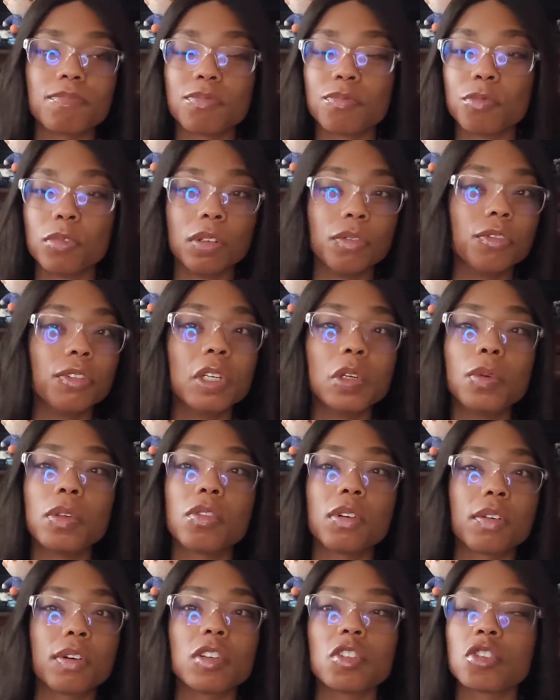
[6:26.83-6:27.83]
review was
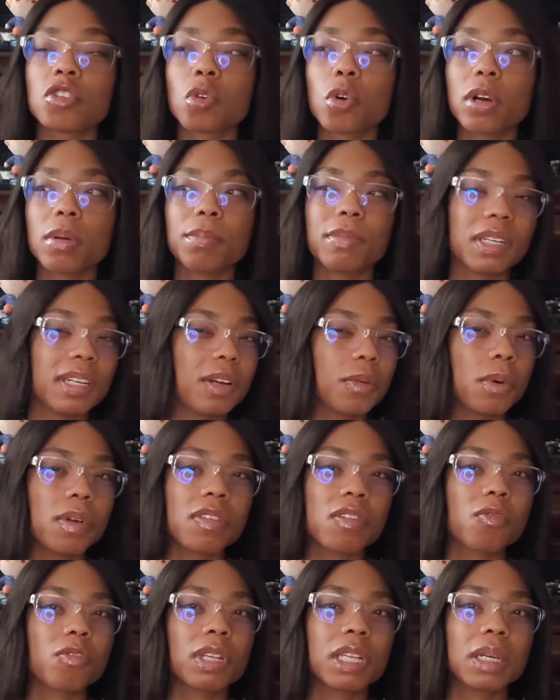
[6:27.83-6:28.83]
very short, but there
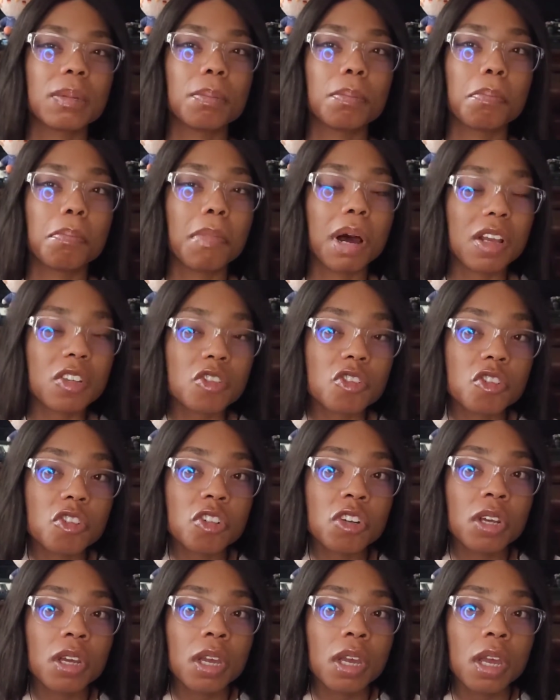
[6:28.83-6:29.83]
wasn't really much
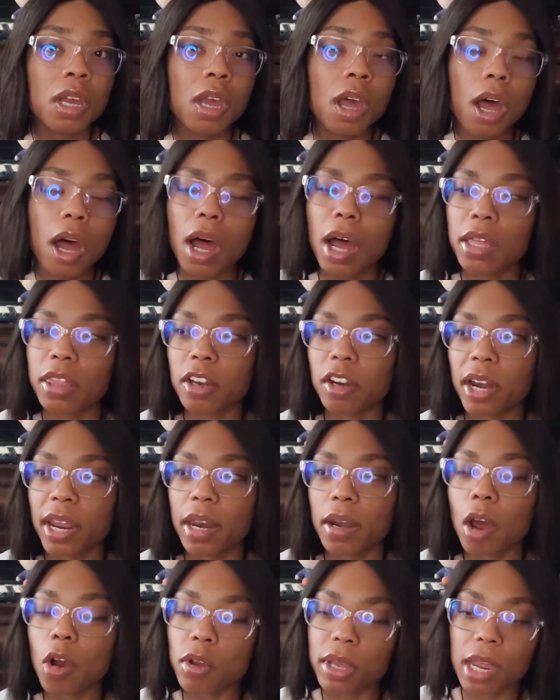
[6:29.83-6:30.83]
other than,
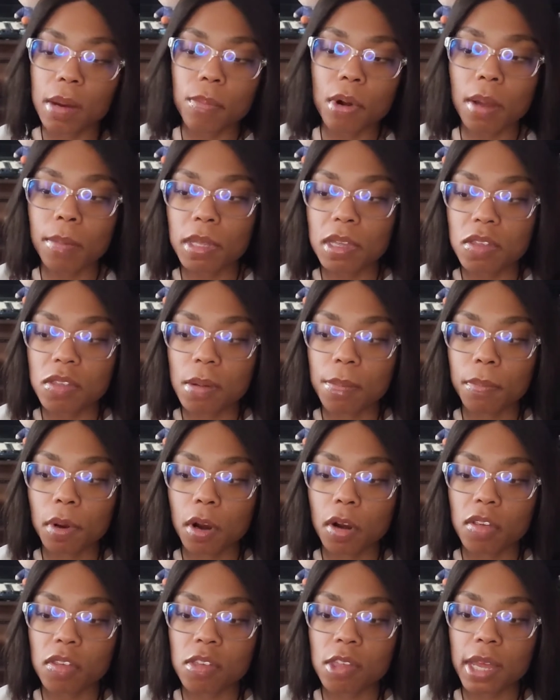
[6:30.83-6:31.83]
okay, probably some
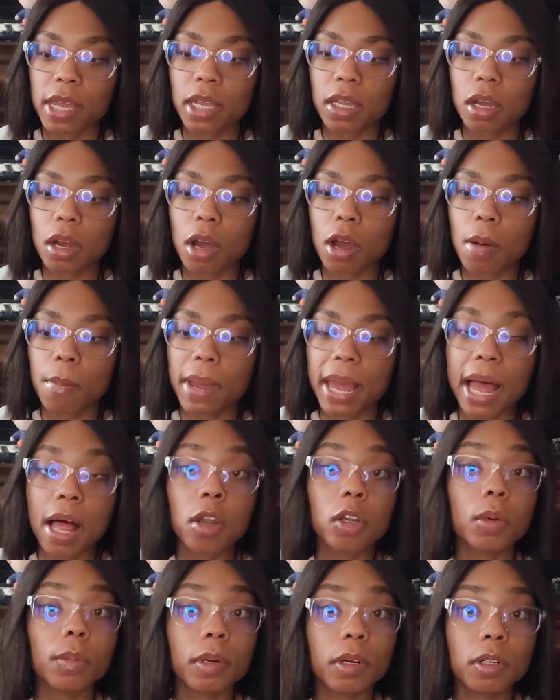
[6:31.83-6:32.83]
parts like
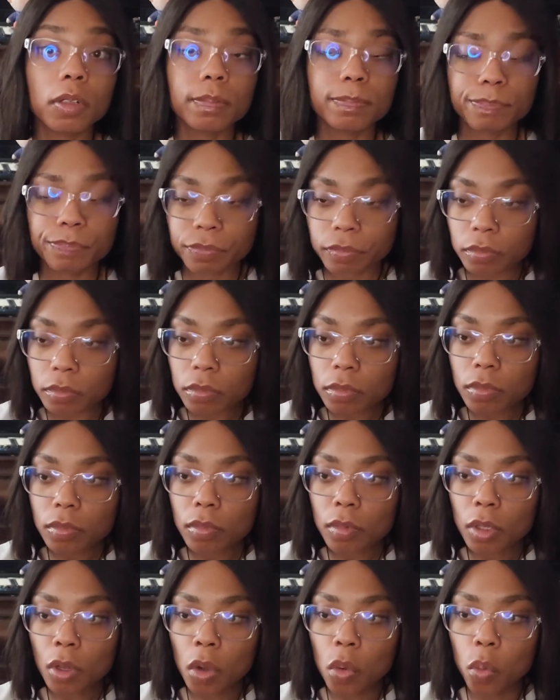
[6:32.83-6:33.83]
Aldebert
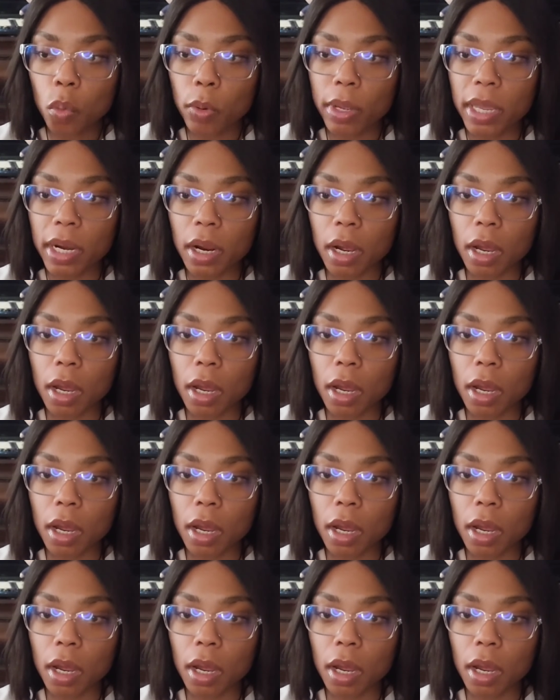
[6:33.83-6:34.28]
with